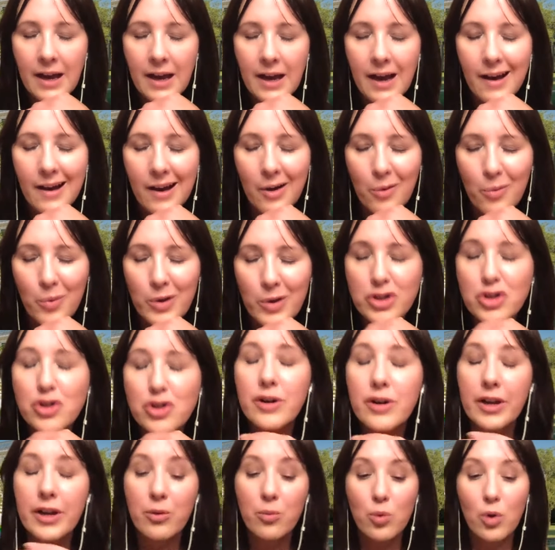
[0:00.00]
uh, once you're
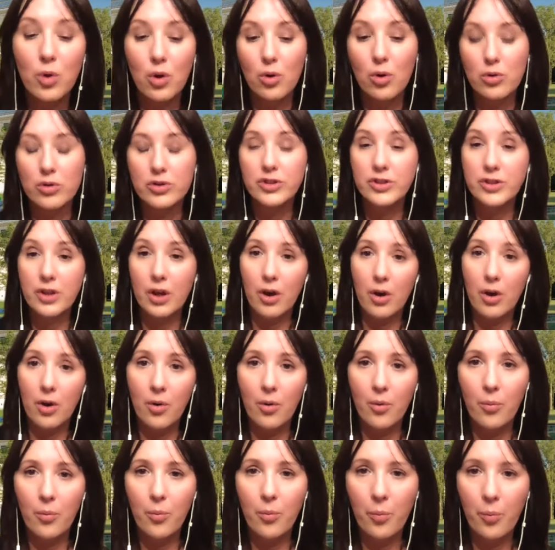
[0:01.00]
enrolled.
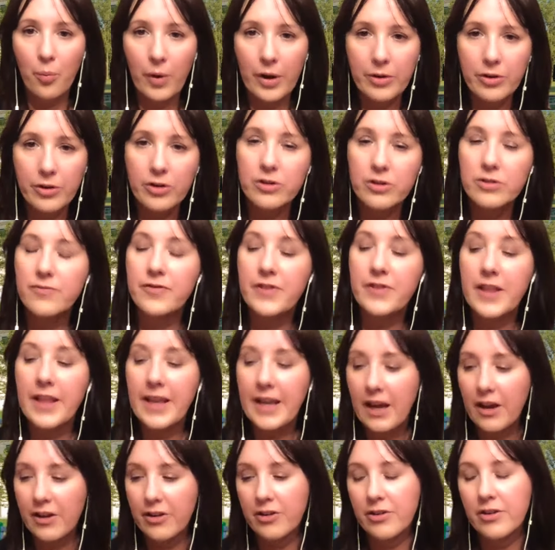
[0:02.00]
So when you're filling
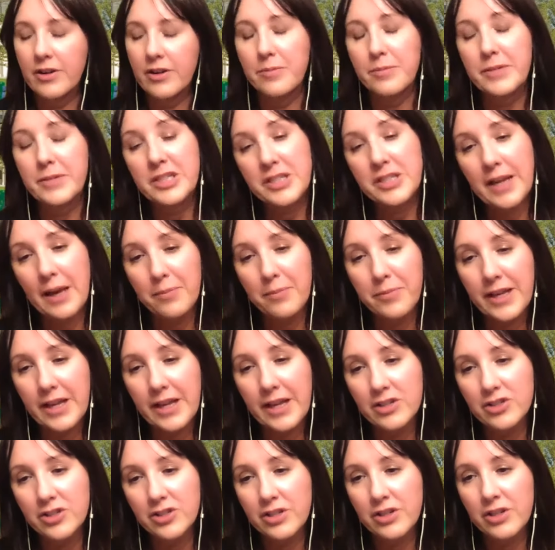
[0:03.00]
out your admission
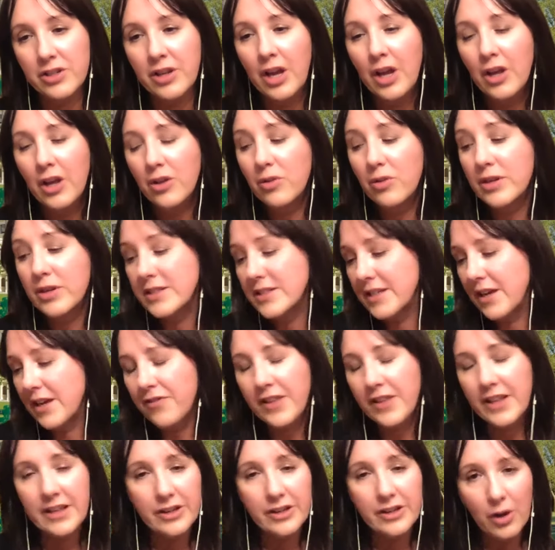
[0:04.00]
application, you can
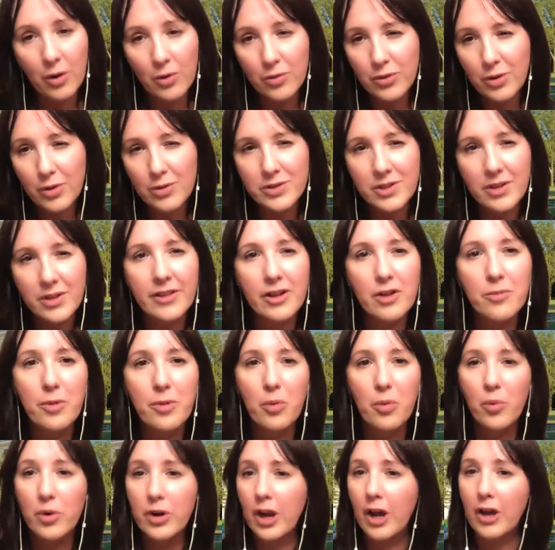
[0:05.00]
definitely note those on there, but
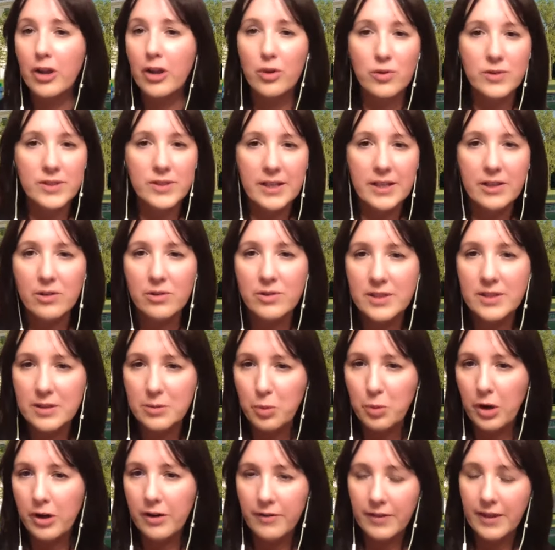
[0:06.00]
we're not using those as
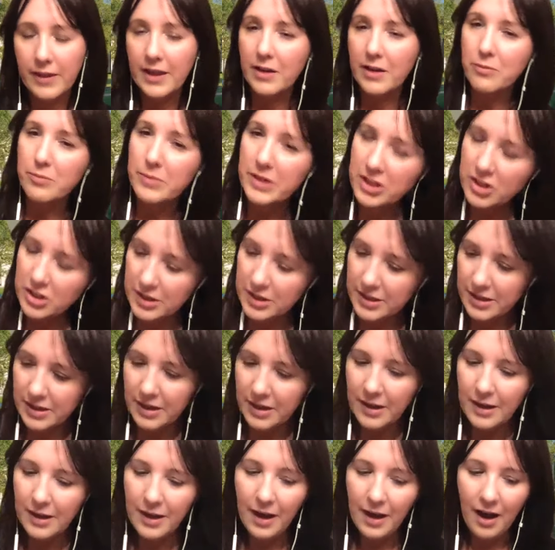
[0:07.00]
part of the admission
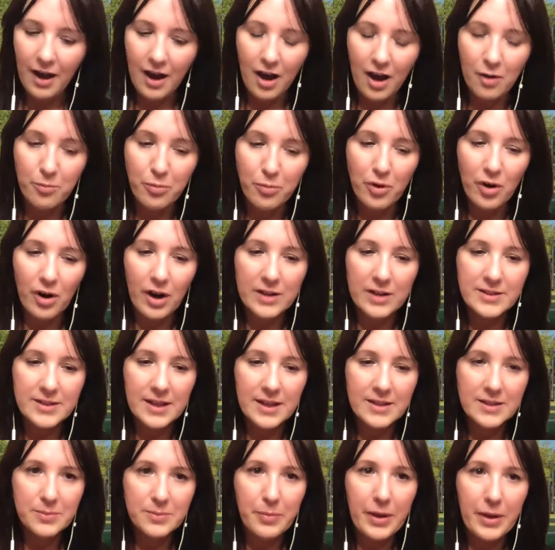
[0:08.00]
um,
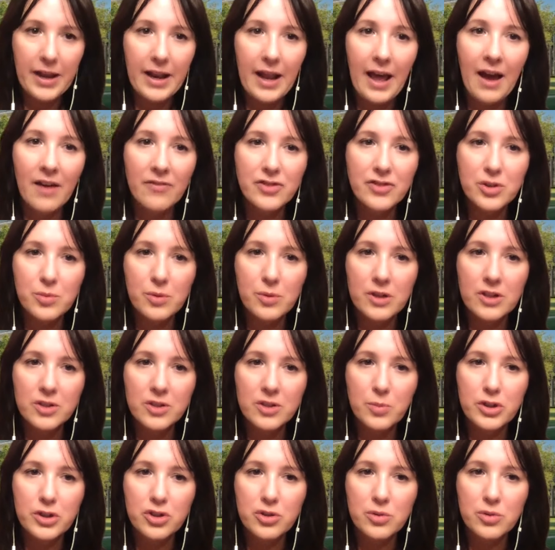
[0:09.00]
process. But afterwards,
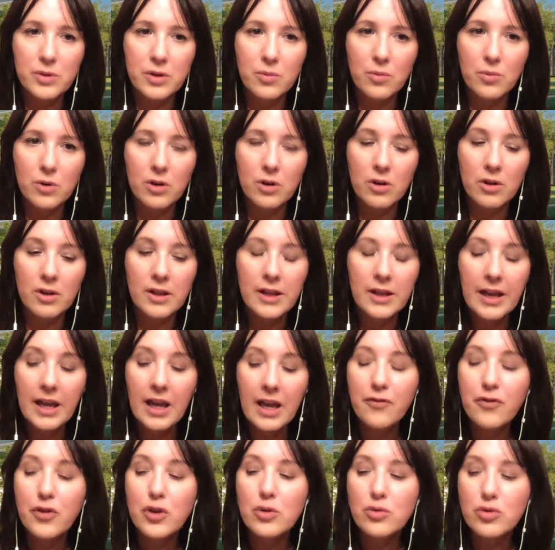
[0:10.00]
once you enroll,
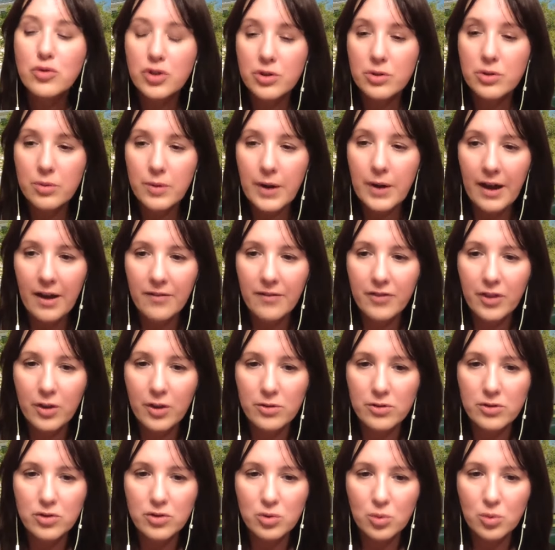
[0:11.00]
if you do have
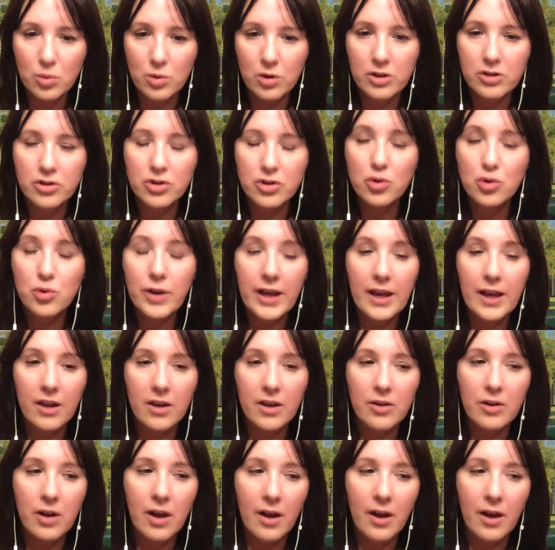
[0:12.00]
those scores, you
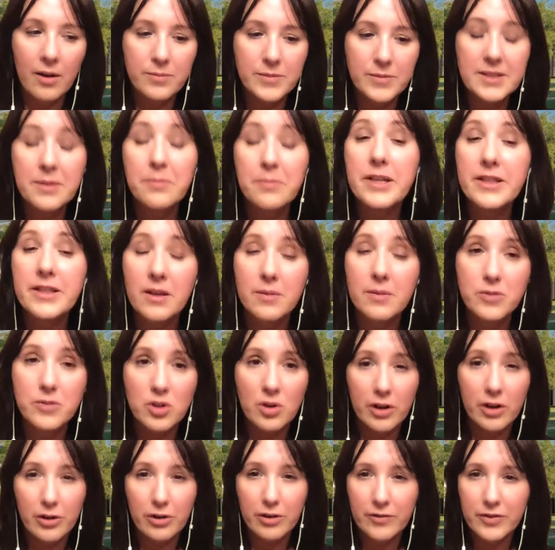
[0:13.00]
can um, submit them to
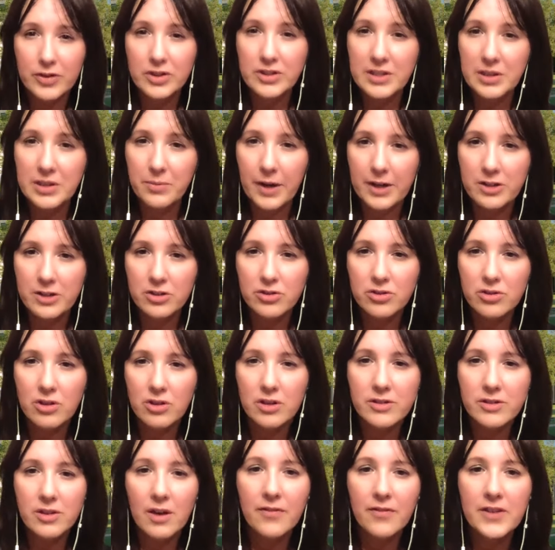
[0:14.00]
our university
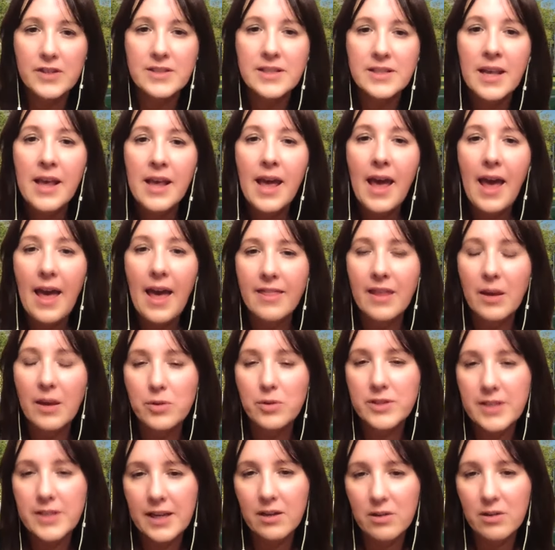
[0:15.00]
registrar's office and they will
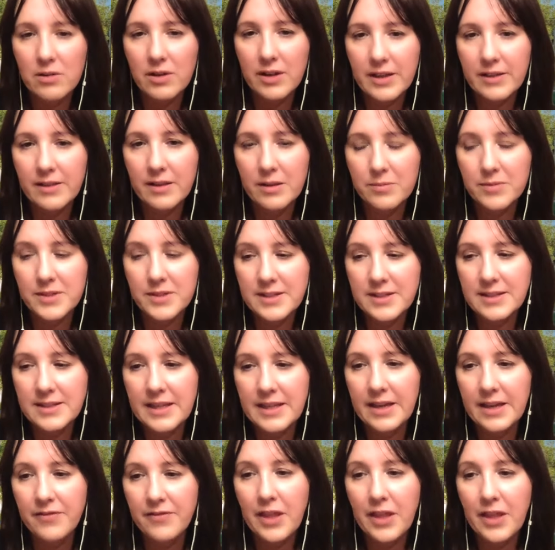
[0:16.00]
take a look at them to
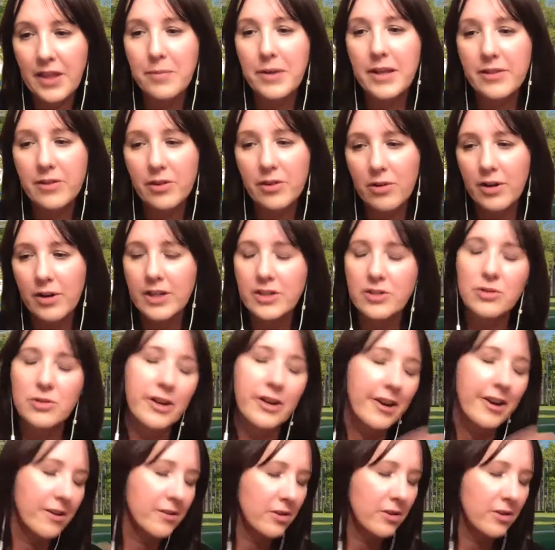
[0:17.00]
see if they meet the
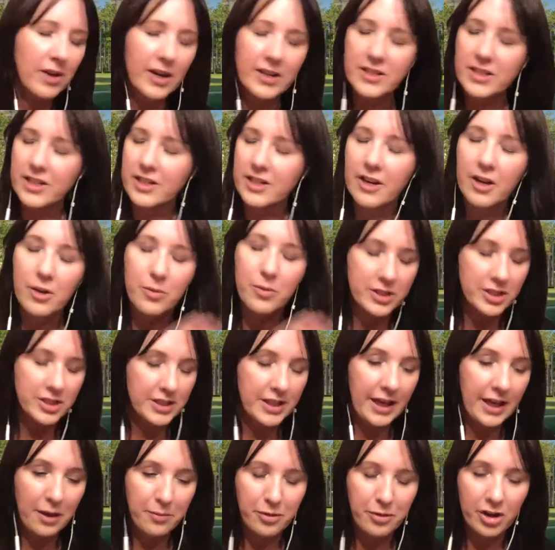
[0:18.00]
criteria, criteria which
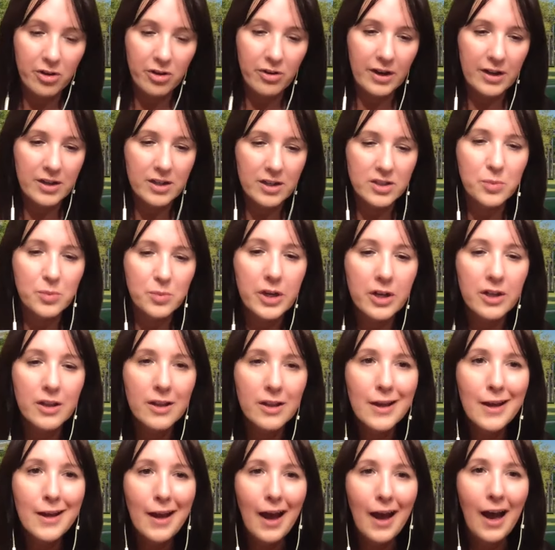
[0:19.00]
the AP credits will.
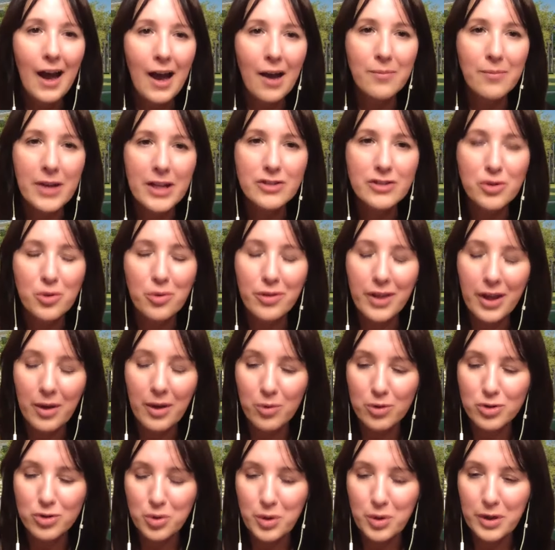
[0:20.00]
Um, and so they
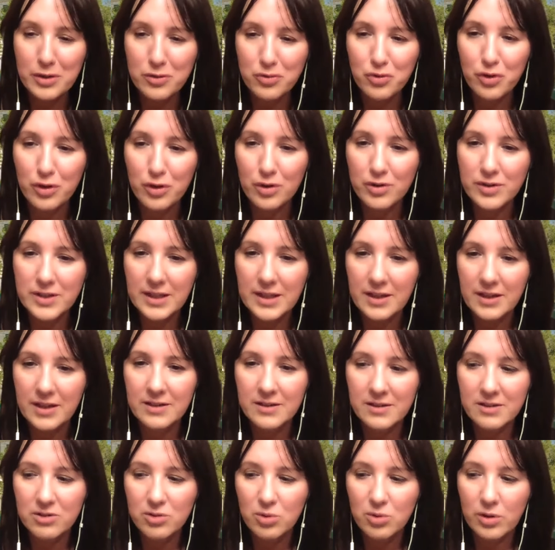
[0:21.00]
will transfer those
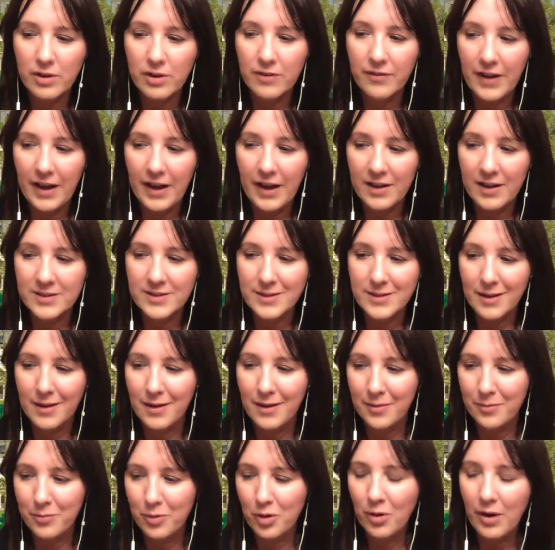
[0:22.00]
in sort of as
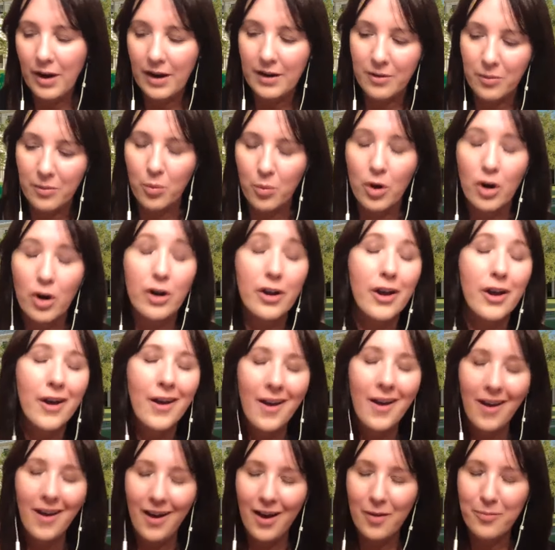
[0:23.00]
um, credit work
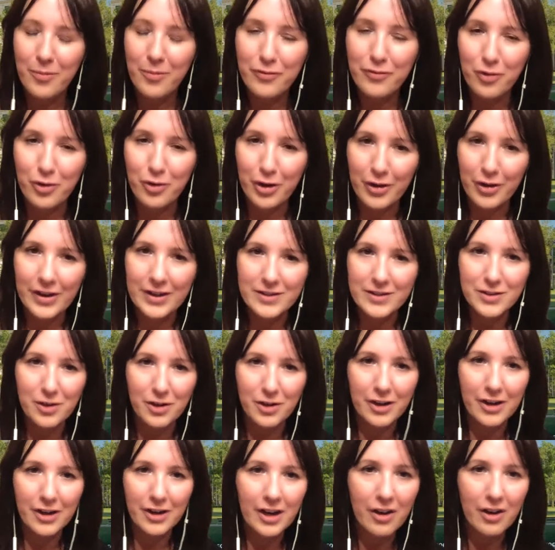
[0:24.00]
uh, before you get
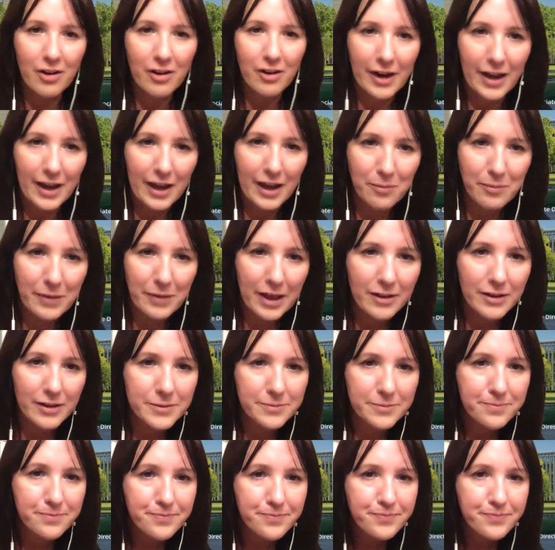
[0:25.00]
started at Carnegie Mellon.